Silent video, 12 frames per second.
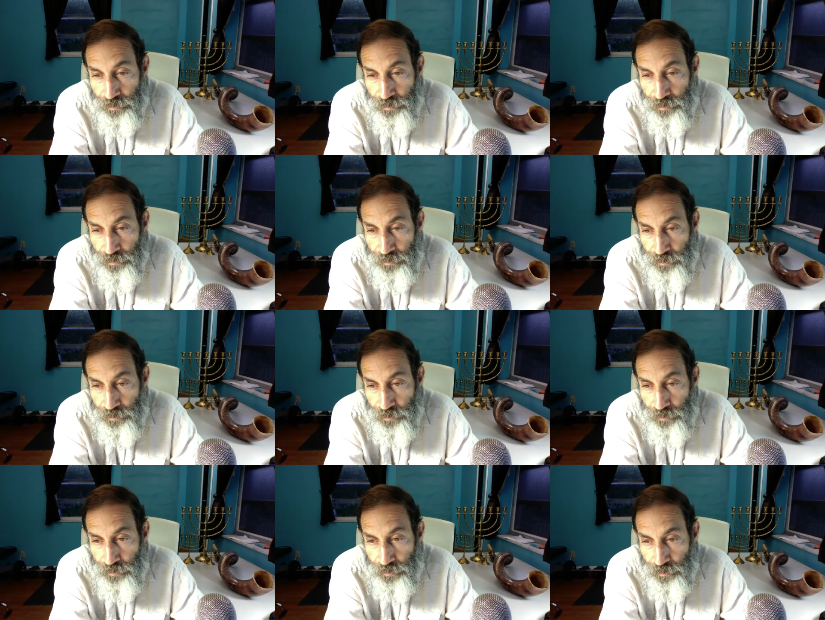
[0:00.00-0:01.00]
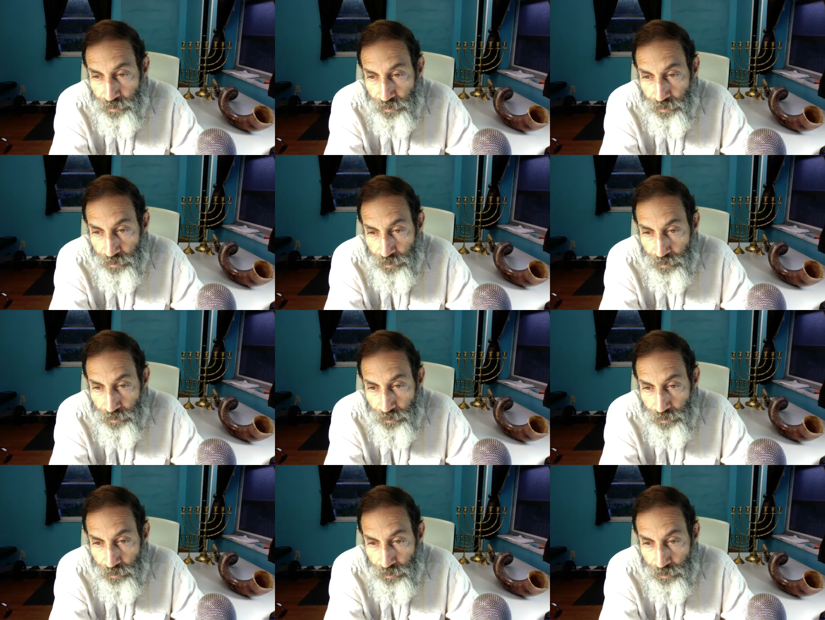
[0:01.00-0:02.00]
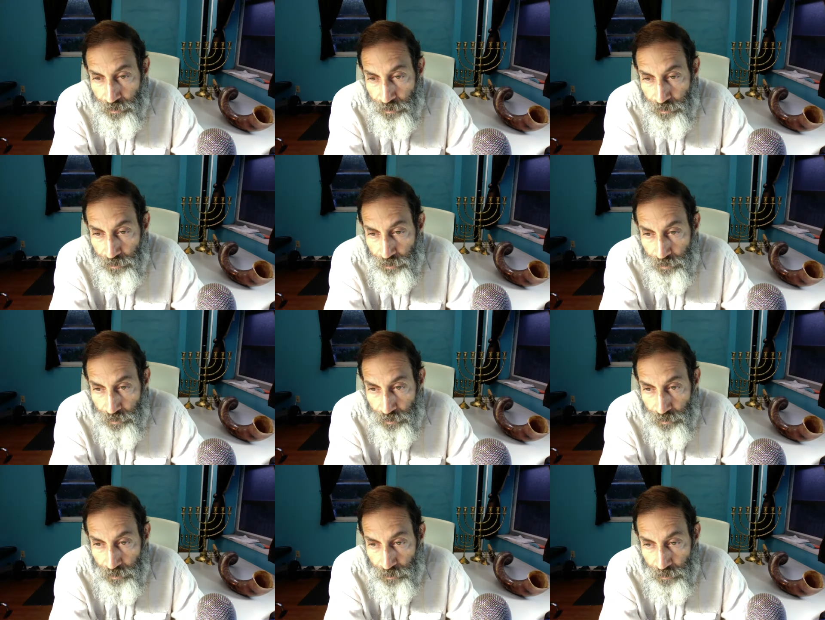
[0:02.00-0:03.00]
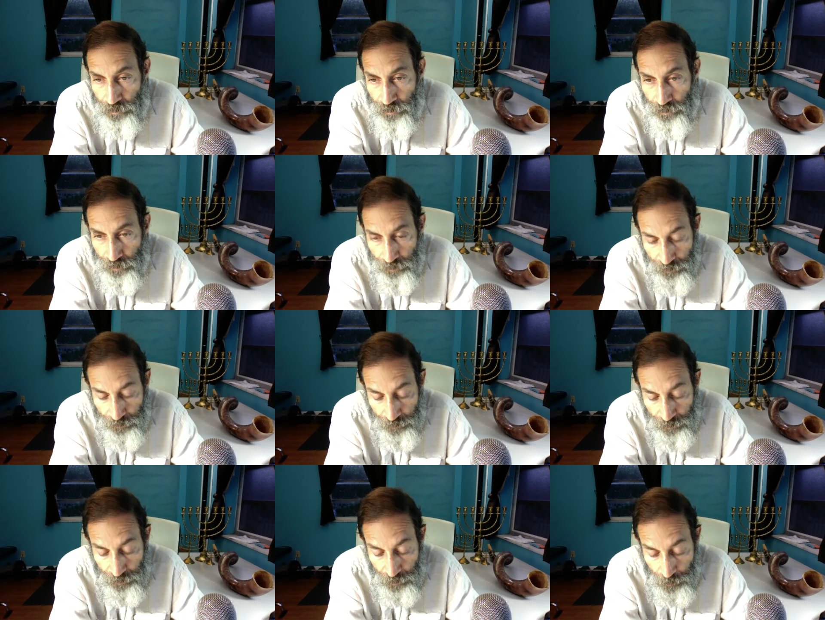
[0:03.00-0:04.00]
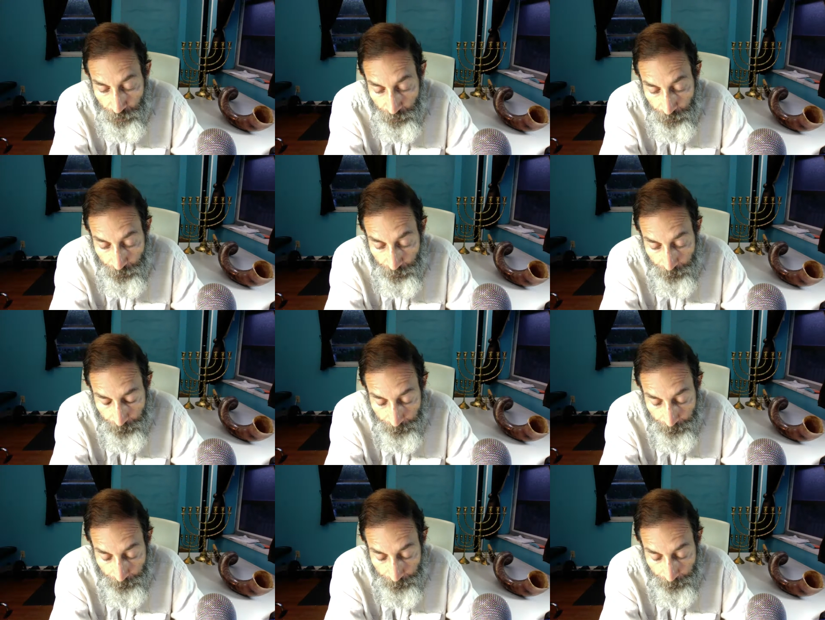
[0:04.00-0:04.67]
Nobody speaks.